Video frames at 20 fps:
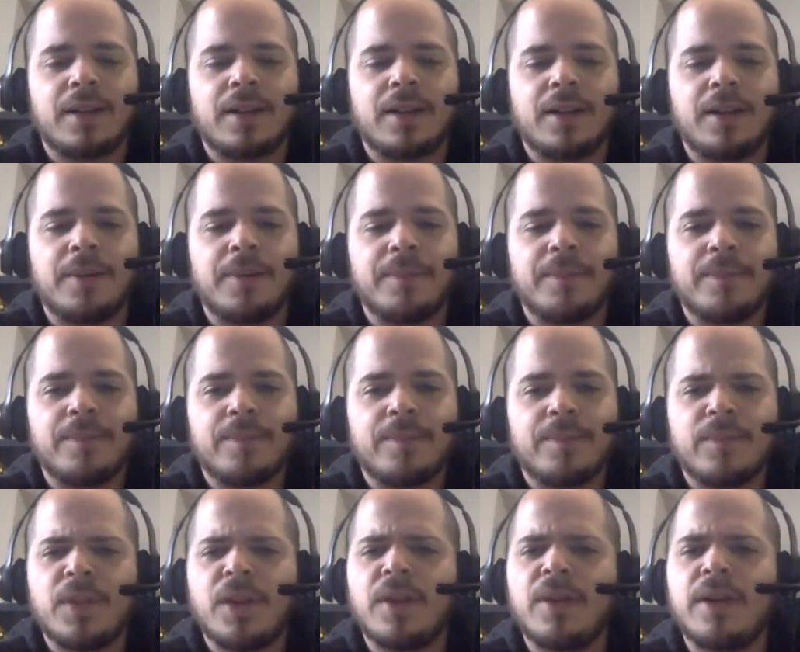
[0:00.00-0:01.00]
Um,
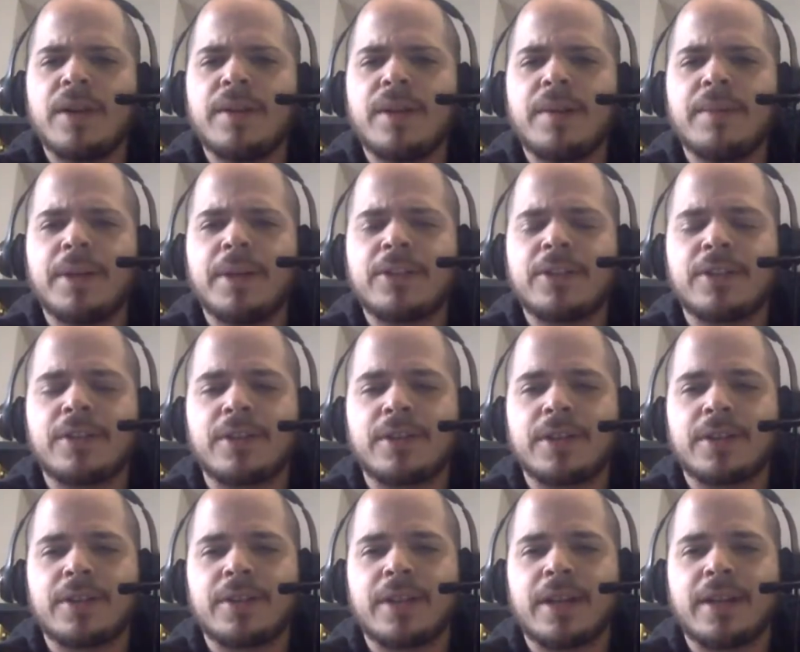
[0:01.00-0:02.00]
no, I, I mentioned
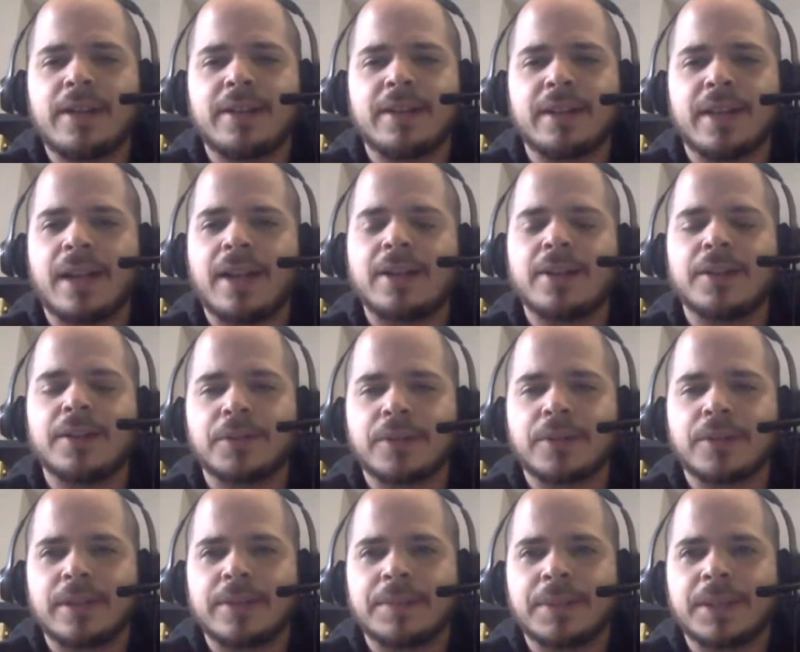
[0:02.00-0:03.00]
earlier that I did not go
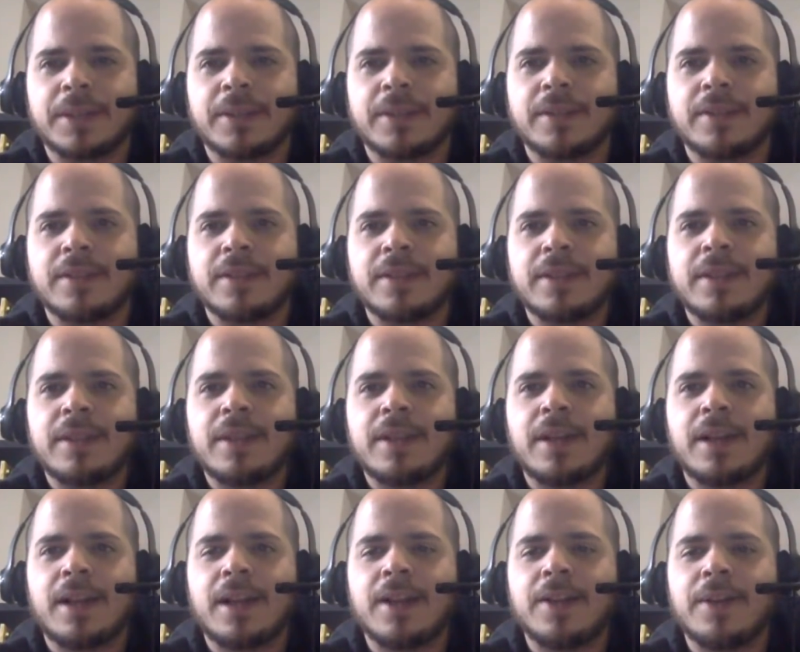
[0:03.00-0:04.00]
see it because
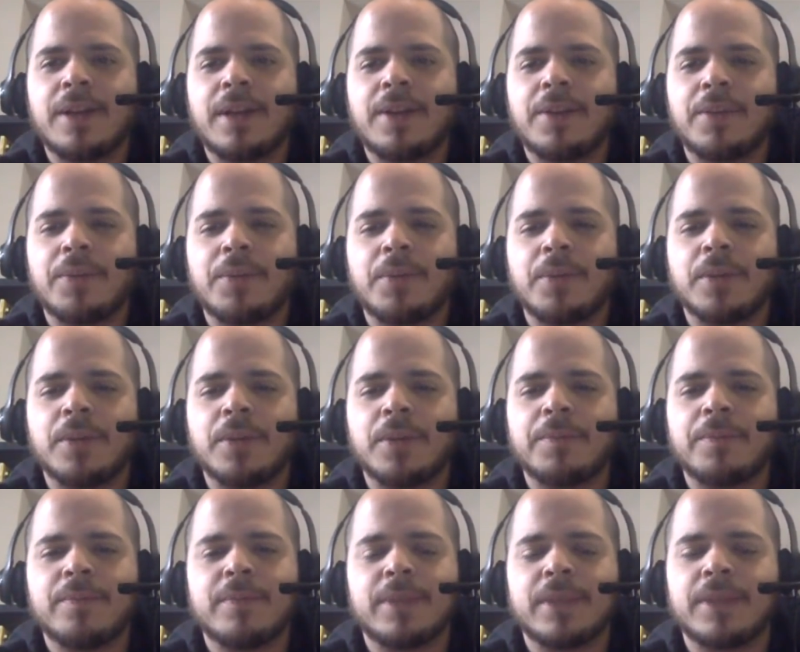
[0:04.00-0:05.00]
I I would
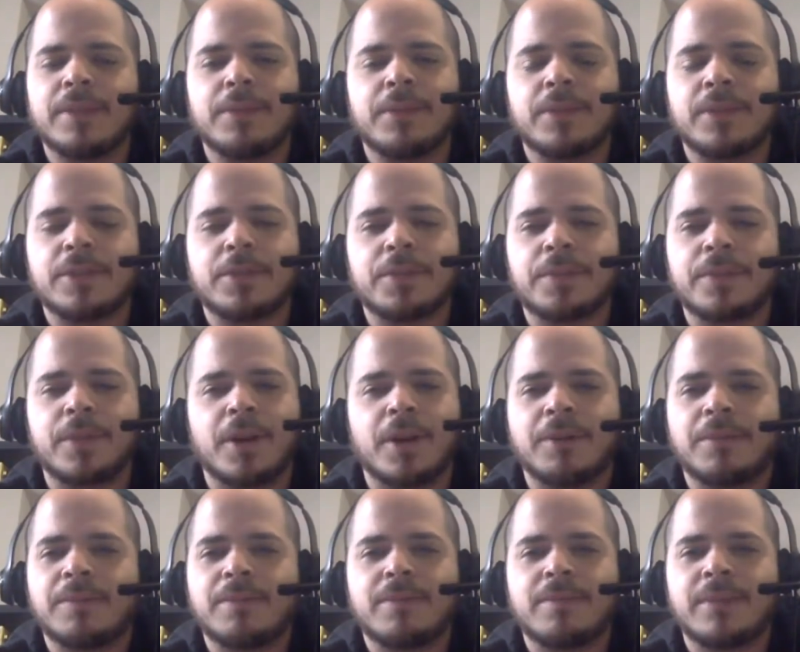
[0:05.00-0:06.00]
have just
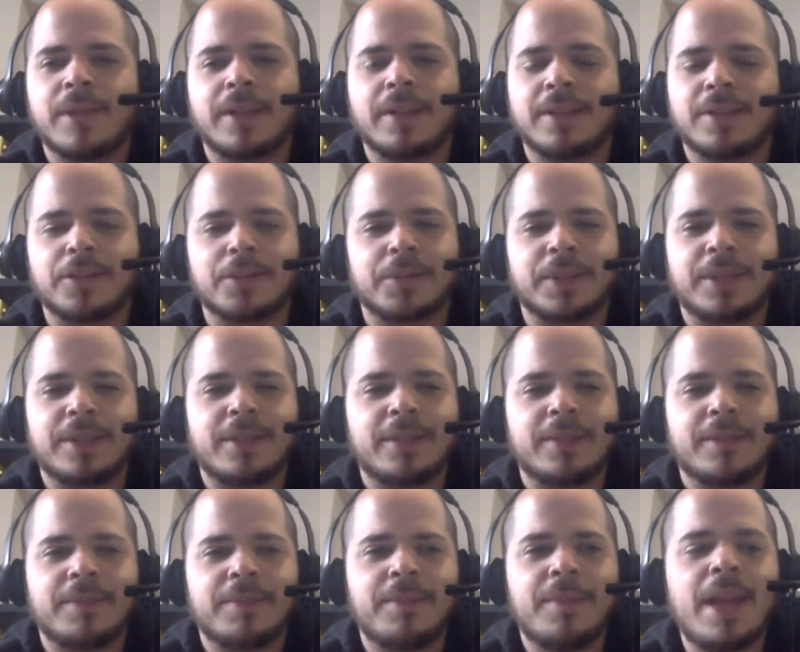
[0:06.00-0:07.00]
no, not this
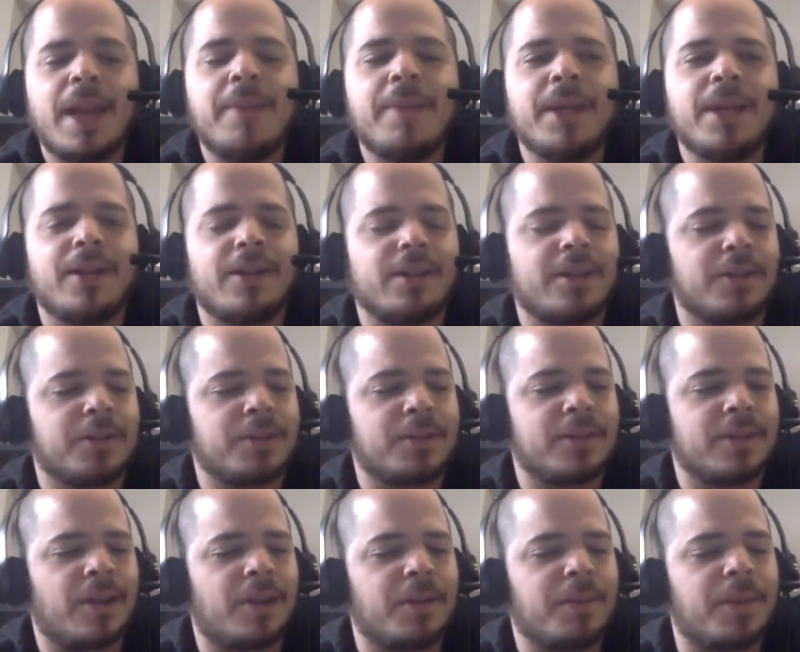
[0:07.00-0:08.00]
week maybe I'll go.
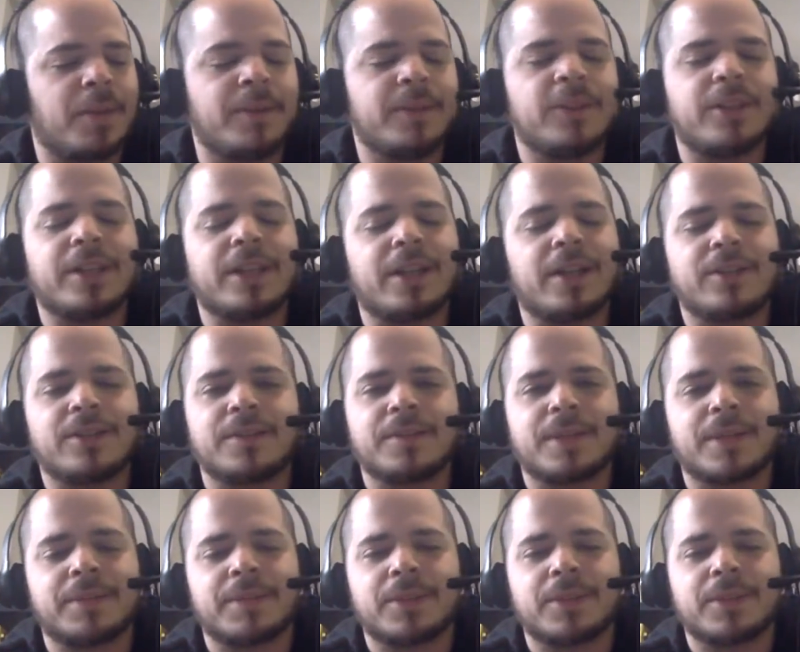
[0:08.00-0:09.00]
I'll probably check it out
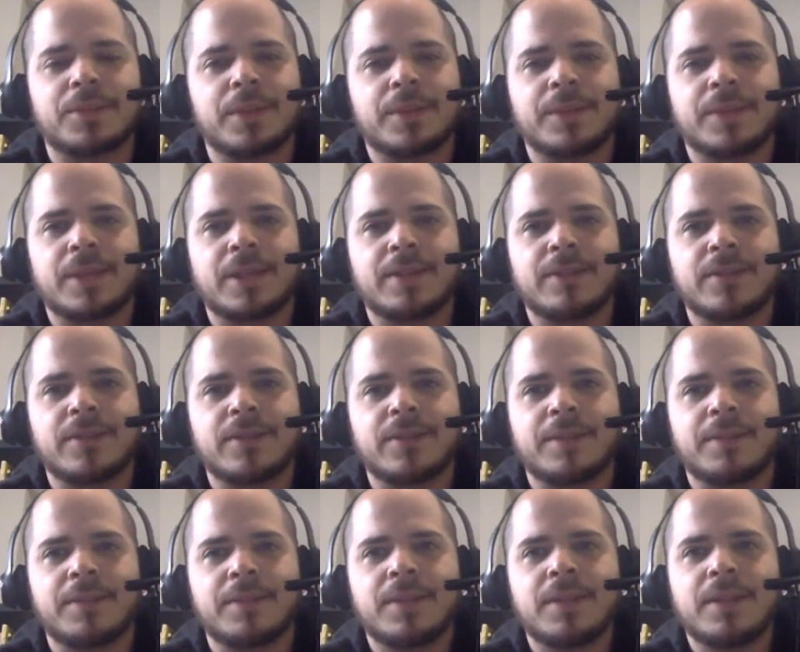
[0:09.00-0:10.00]
sometime this week when I have
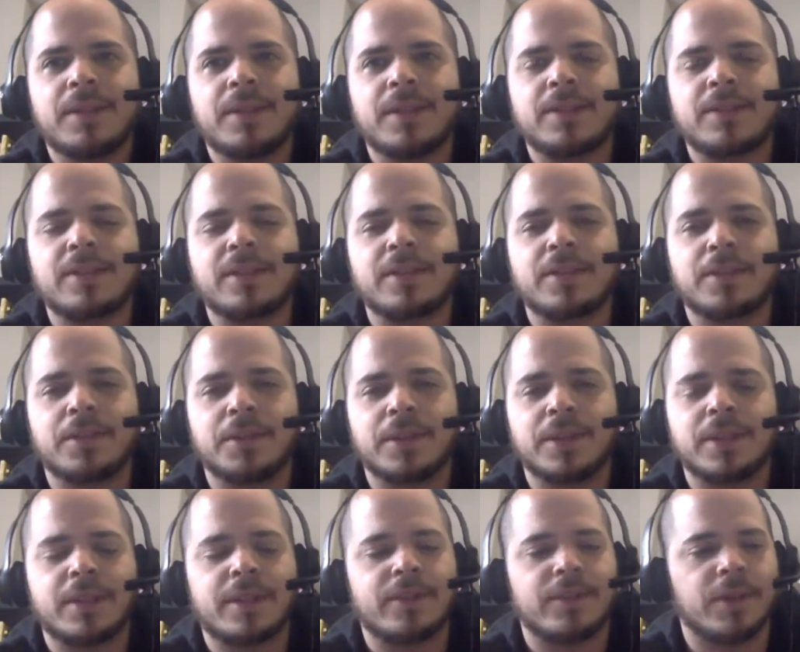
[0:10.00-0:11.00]
time and sit
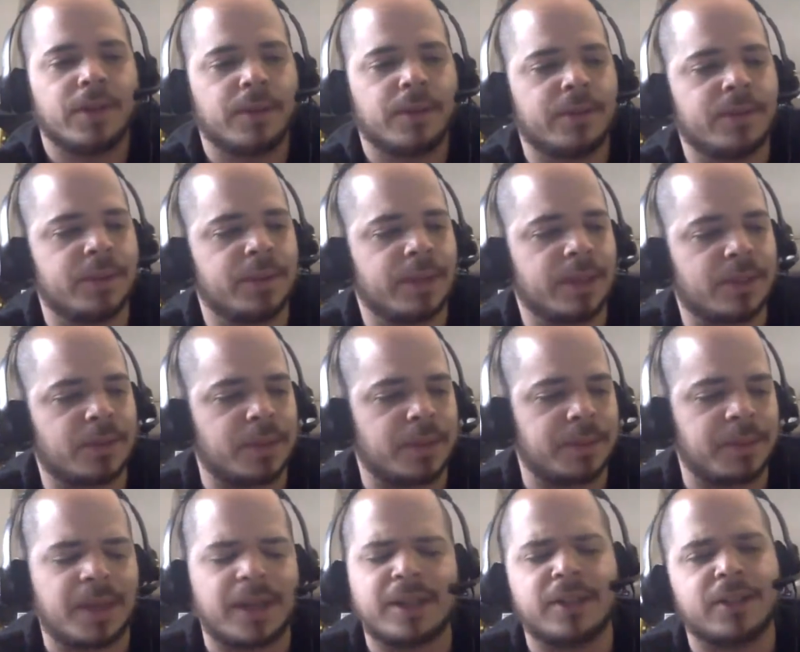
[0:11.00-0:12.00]
through it and give you a review next
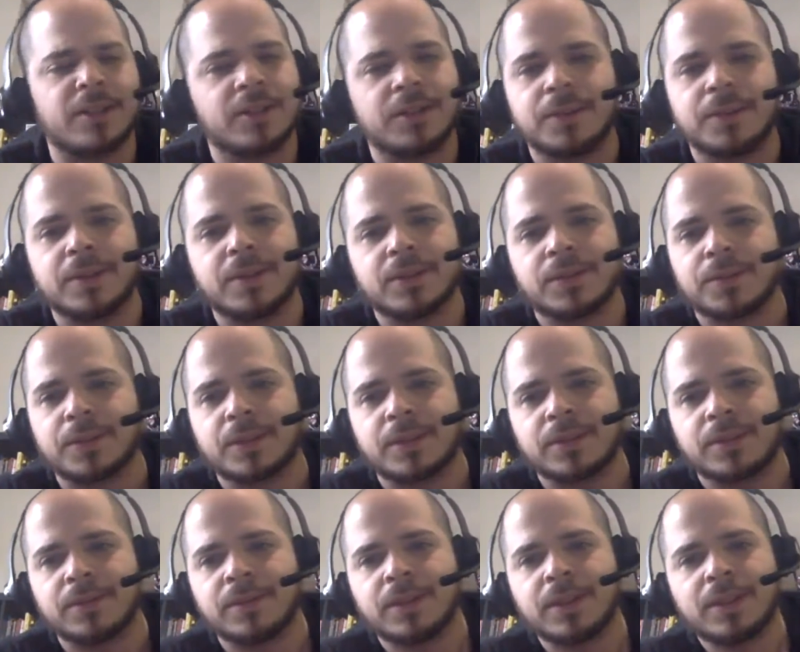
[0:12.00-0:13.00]
week. But I couldn't do it this
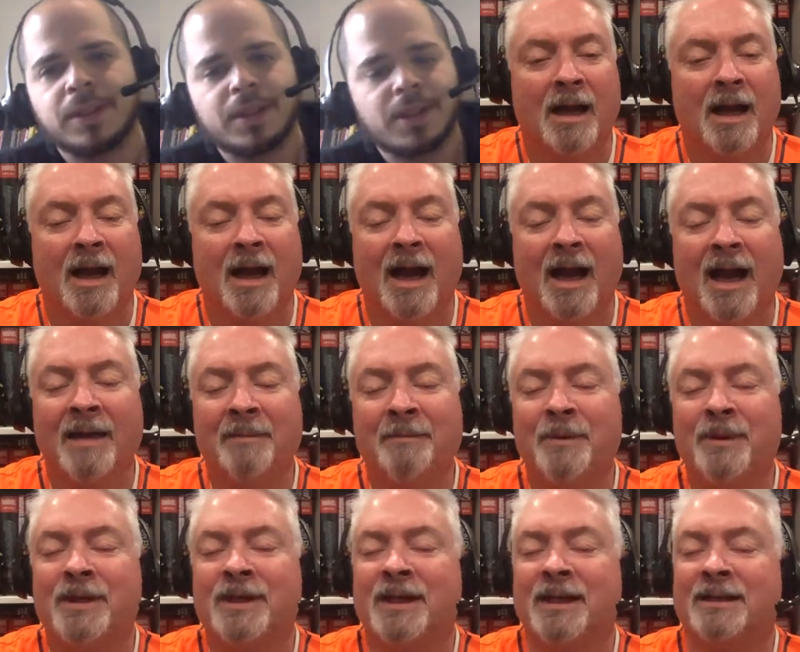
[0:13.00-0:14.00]
week, dude. I
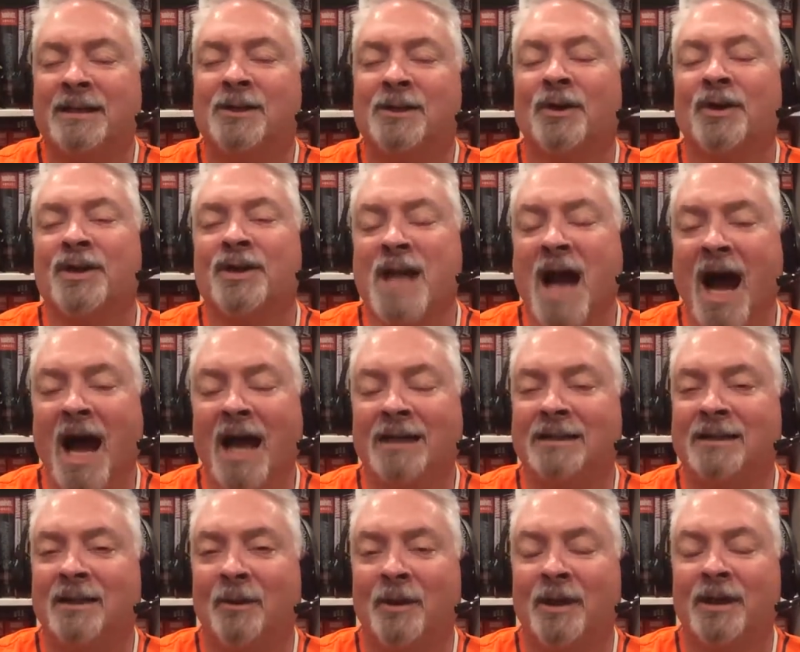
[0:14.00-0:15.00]
predict you're not
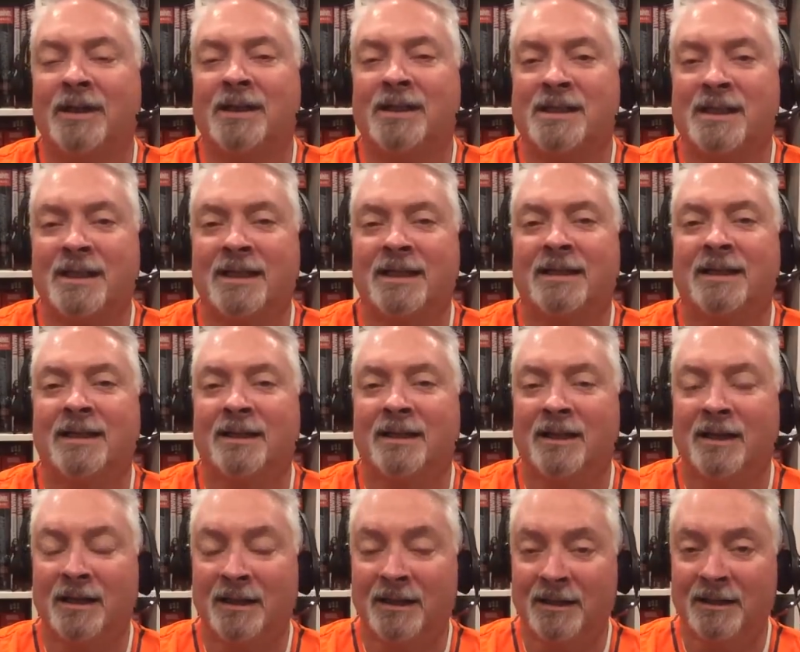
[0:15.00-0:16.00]
going to see it at
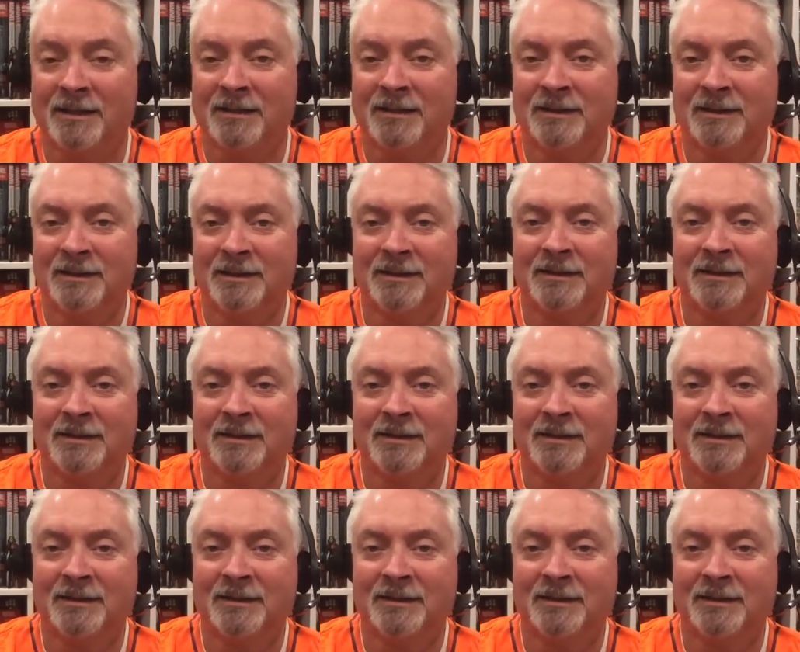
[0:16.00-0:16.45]
all. I